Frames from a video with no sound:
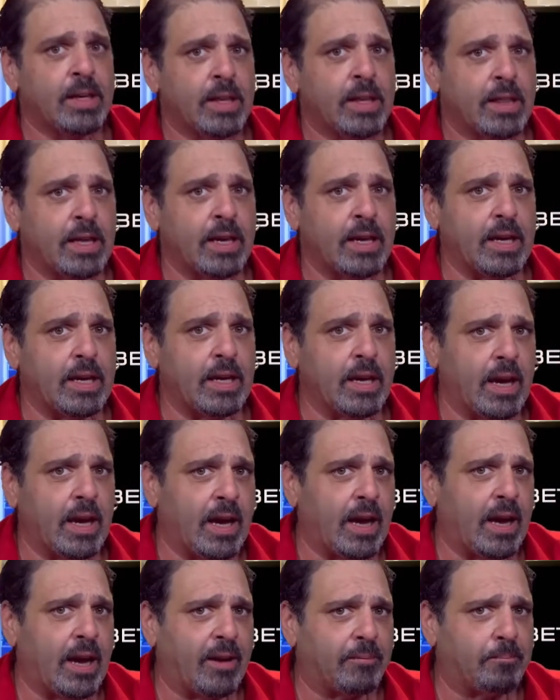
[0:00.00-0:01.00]
They
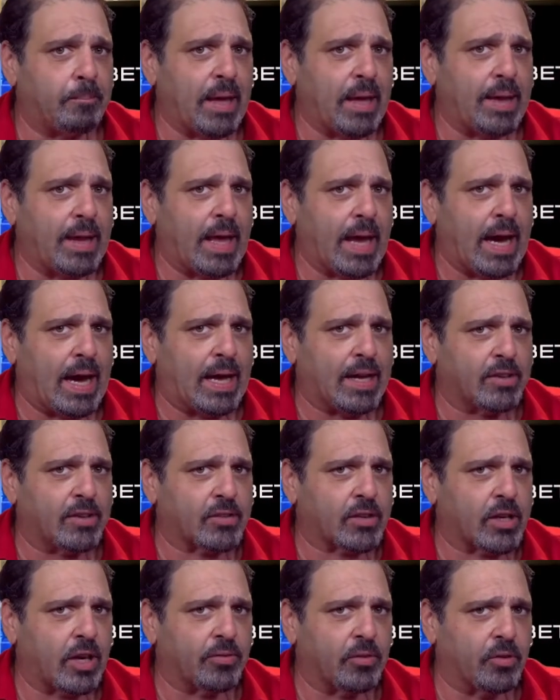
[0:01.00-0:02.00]
have been the
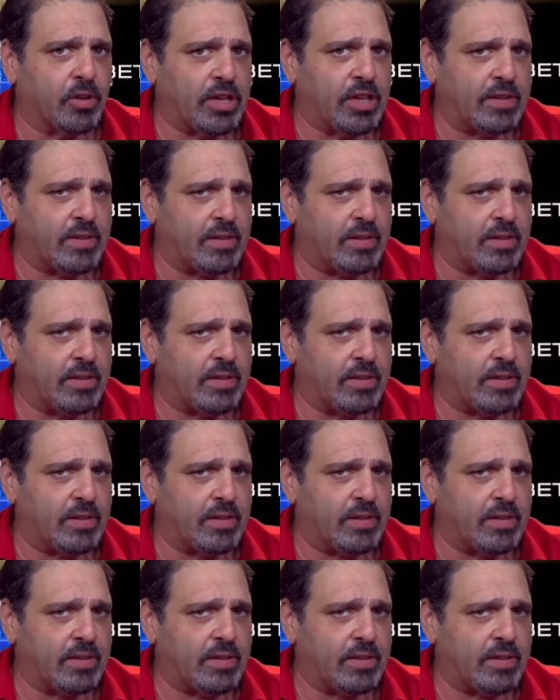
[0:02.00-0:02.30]
hottest covering